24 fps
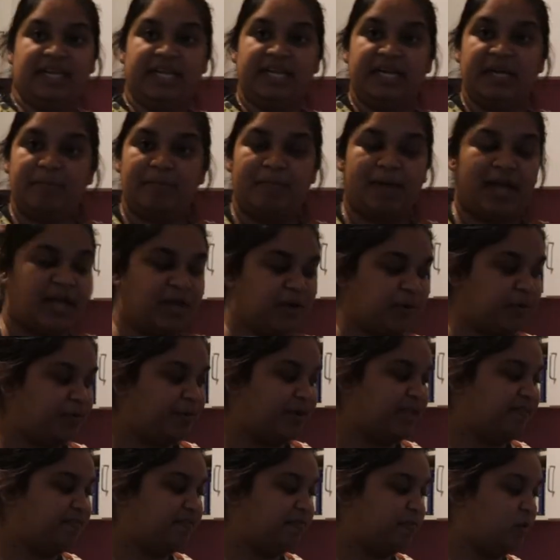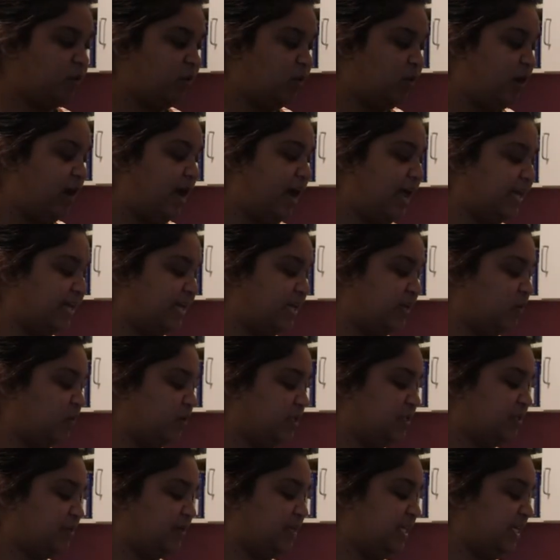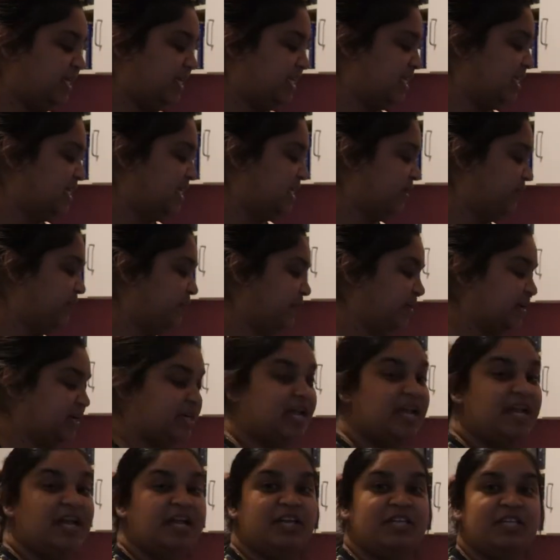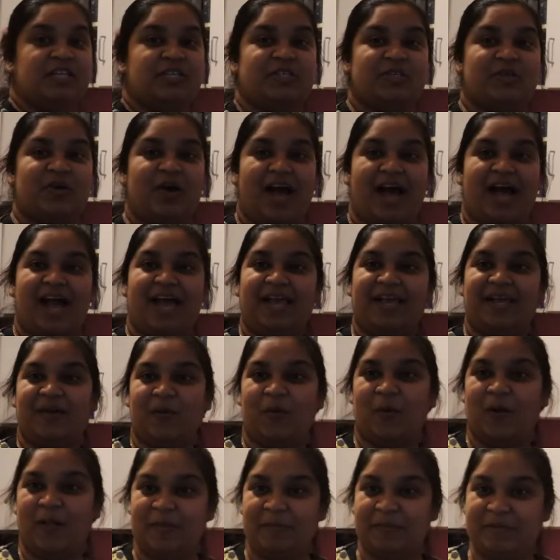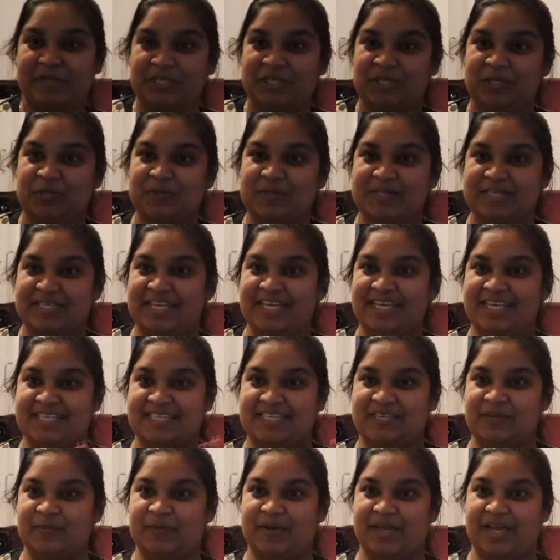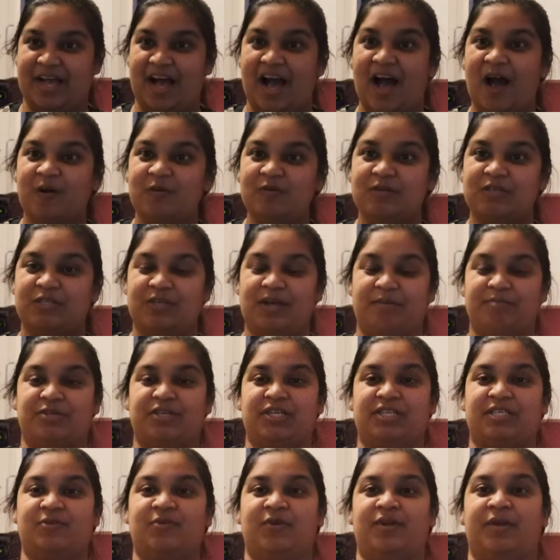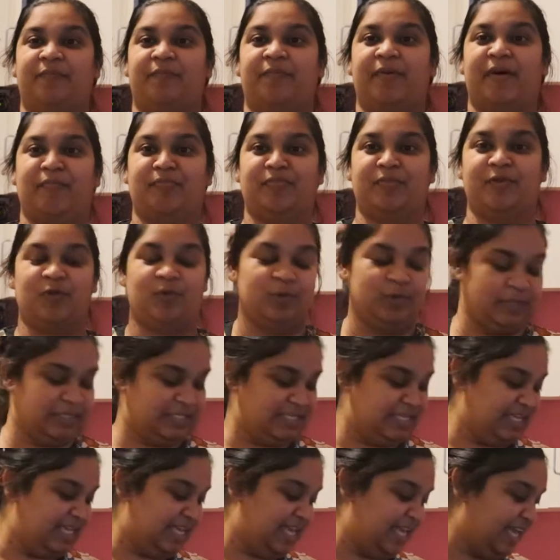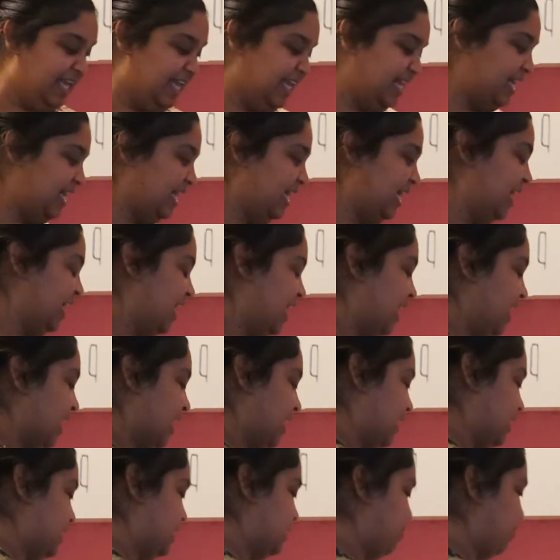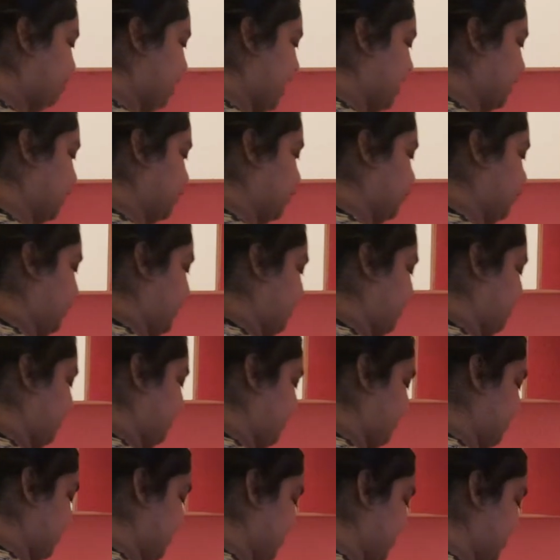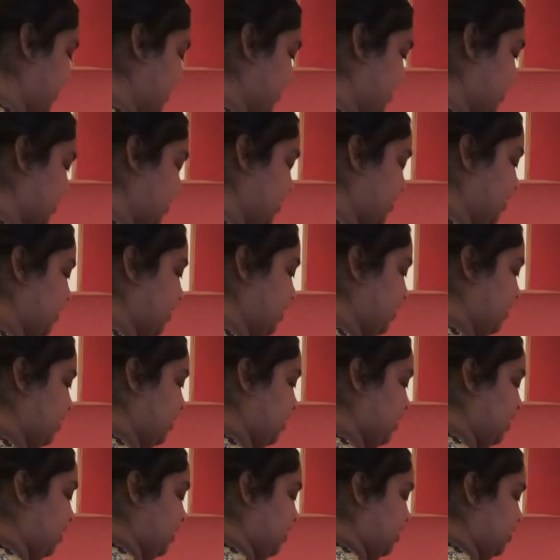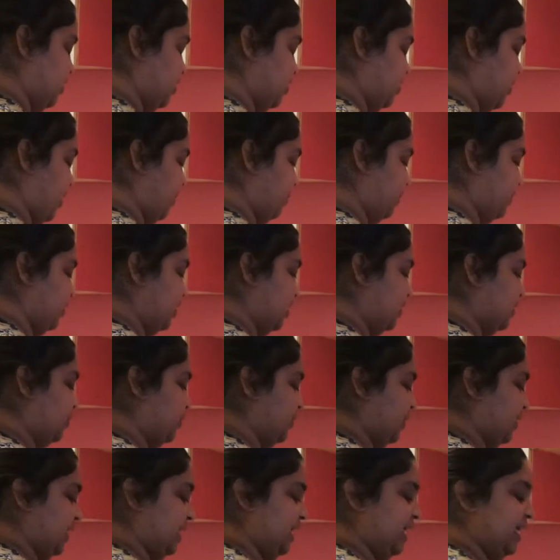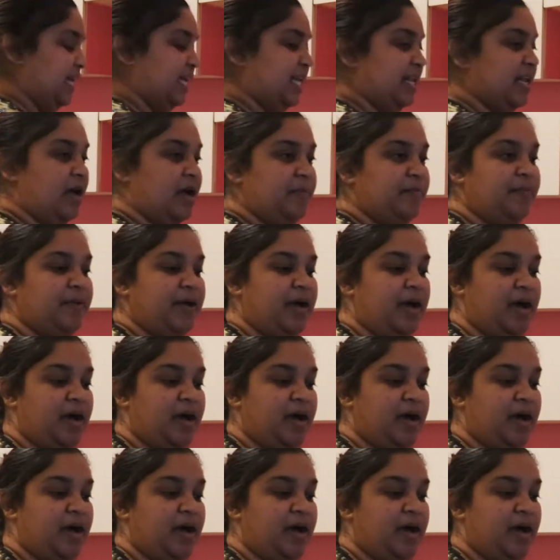in the microwave, or I can also heat it in the pot. So I always choose the easy way out, so I'm just going to pop the roti in the microwave. So I'm just going to heat up